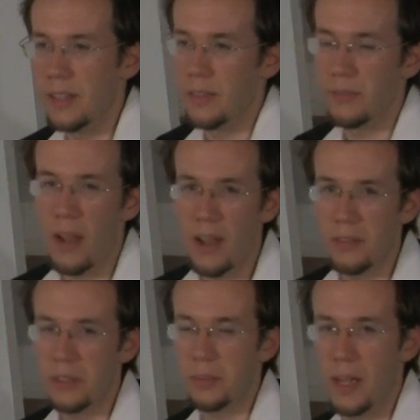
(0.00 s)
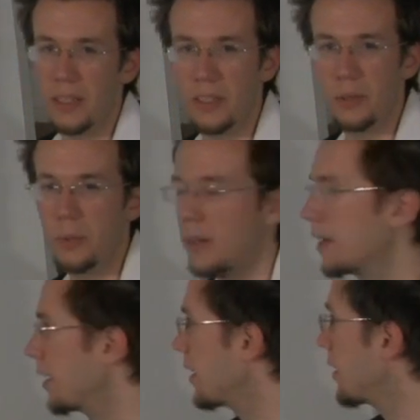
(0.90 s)
the 5 goes back to the
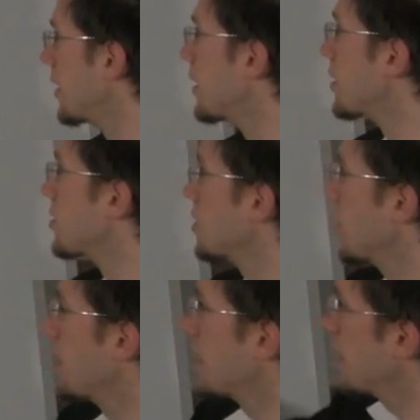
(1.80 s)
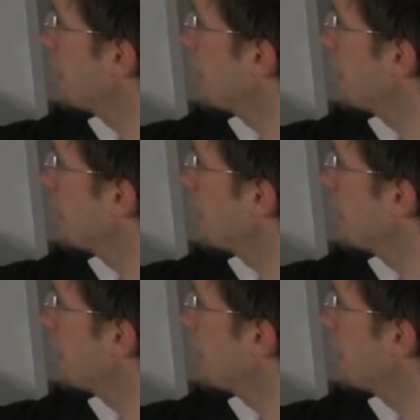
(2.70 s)
1. So in